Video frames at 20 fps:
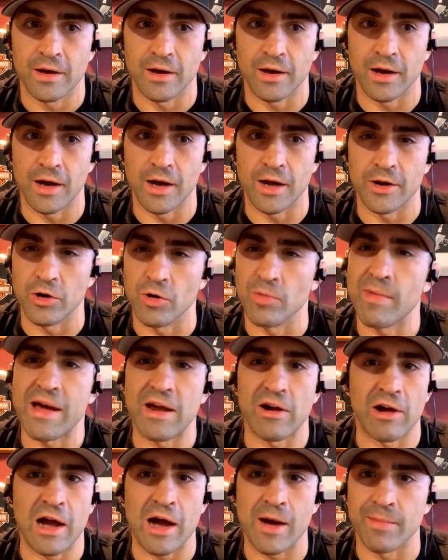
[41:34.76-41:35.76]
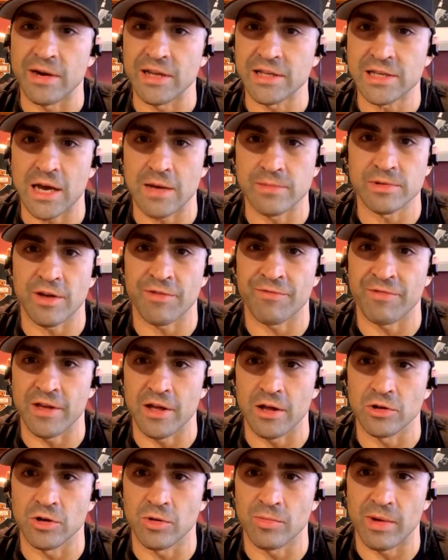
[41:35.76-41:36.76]
No matter how many times I
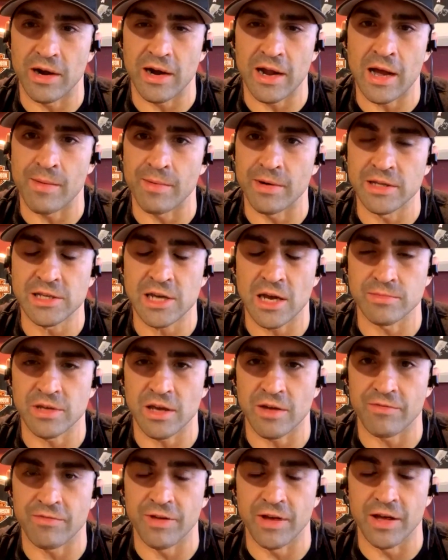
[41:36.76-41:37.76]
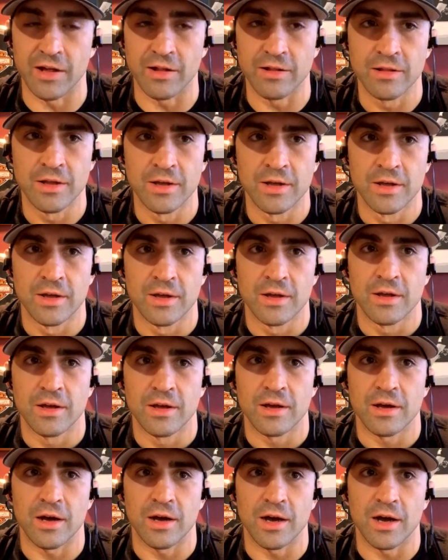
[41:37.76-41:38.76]
failed, no matter how many times I fell.
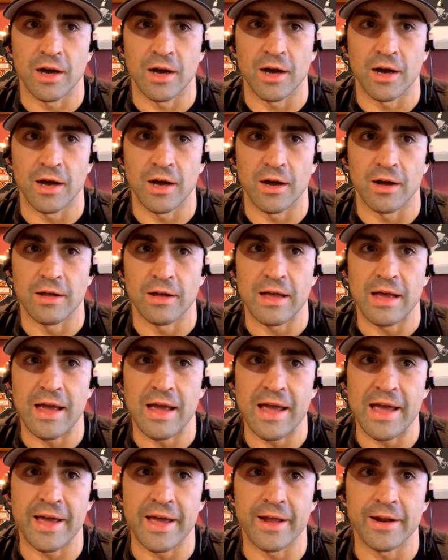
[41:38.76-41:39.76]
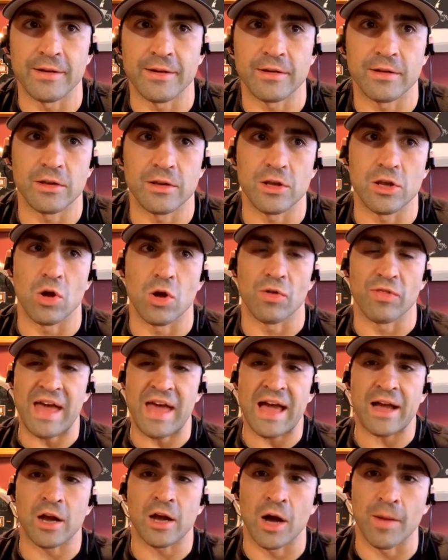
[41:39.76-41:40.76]
And,
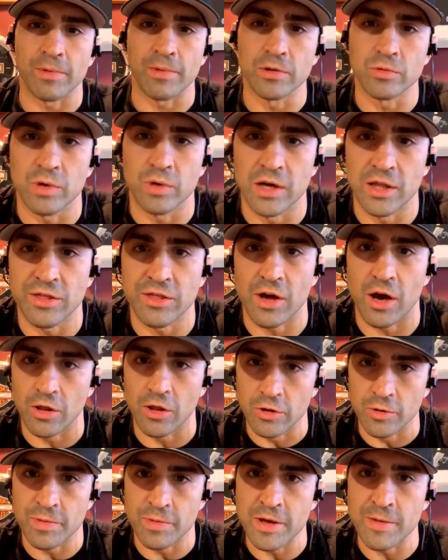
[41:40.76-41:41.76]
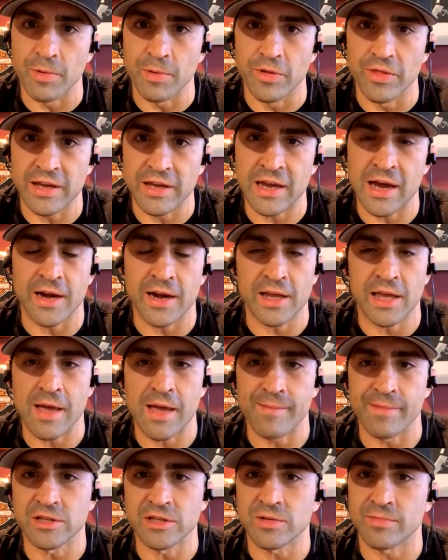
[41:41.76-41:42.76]
that coupled with other people that kind of
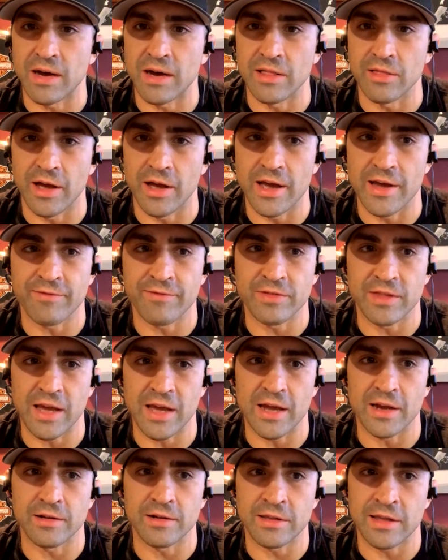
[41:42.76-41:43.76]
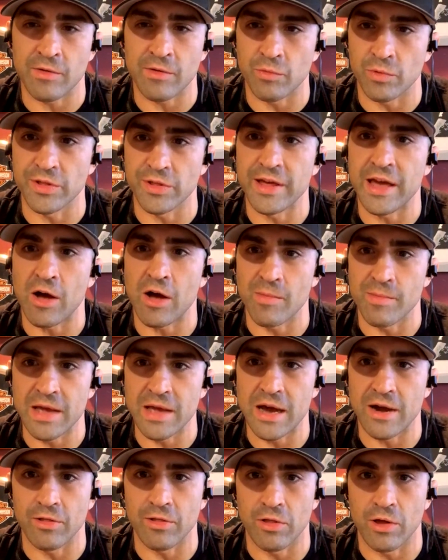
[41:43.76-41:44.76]
came into my life that really helped
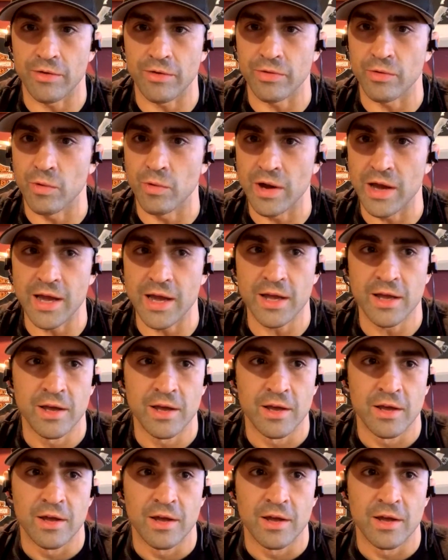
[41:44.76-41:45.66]
me out along the way.